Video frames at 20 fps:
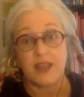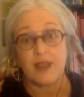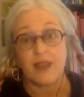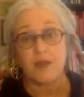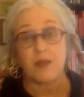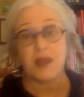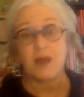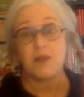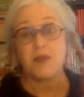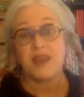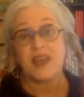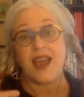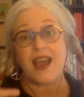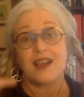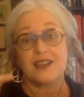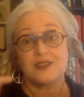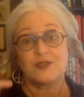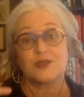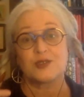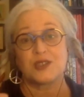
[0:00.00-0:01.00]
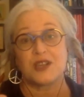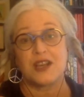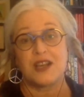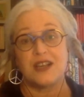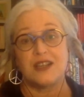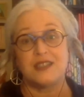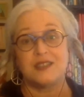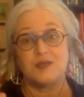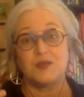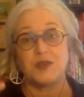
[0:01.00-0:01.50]
They made me
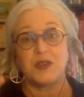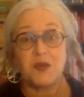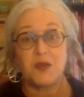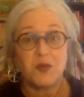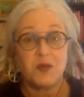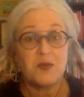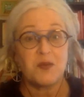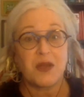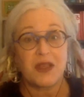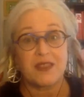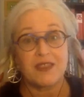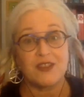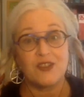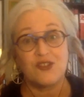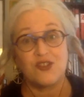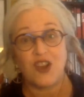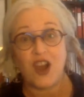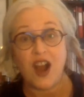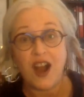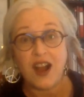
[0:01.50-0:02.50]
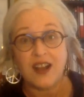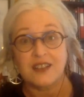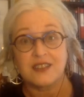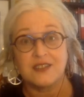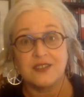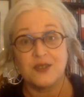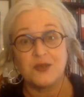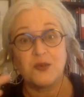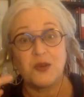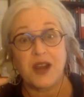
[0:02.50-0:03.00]
exercise, but they wouldn't make the jocks
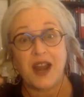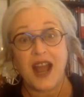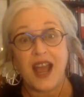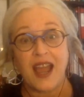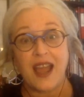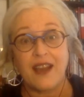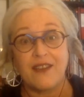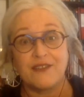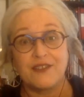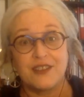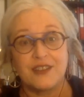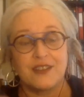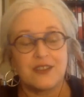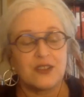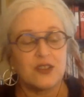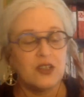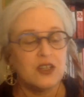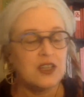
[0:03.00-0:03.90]
do what I have to do.